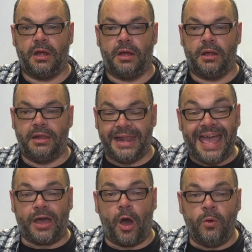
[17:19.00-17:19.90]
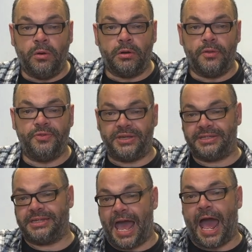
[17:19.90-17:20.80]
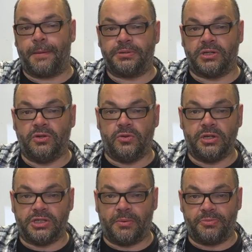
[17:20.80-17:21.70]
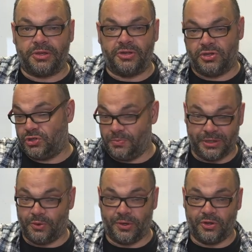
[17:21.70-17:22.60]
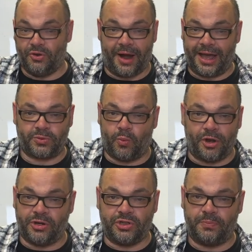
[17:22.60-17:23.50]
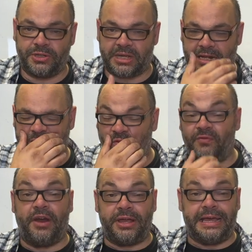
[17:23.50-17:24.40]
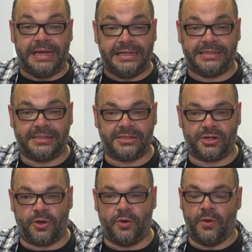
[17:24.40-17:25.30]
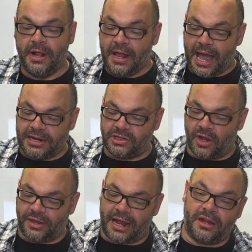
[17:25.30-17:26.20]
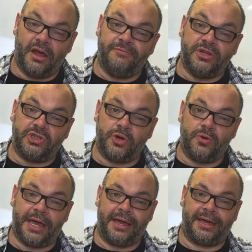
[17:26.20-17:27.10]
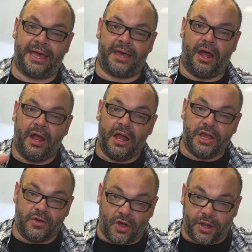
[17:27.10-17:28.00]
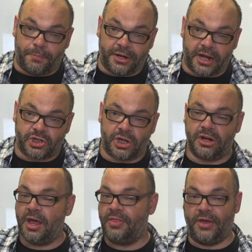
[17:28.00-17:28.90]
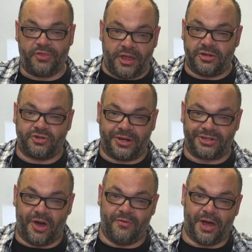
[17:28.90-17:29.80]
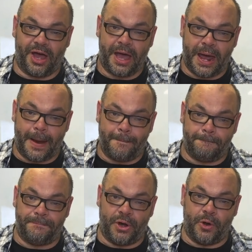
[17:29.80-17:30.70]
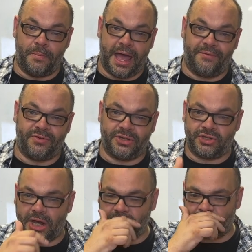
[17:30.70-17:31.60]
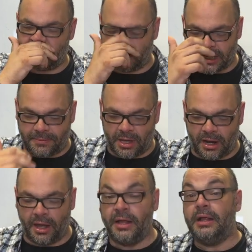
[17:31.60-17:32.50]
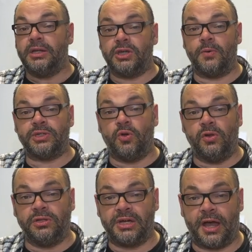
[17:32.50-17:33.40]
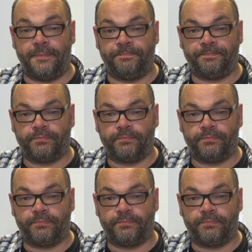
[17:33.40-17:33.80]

Lego, this is absolutely something that you should be doing in your act 100% it's very easy to do and it's got that lovely two hit kicker you got the prediction they think the trick's over and then boom everything changes to the same color so it's called um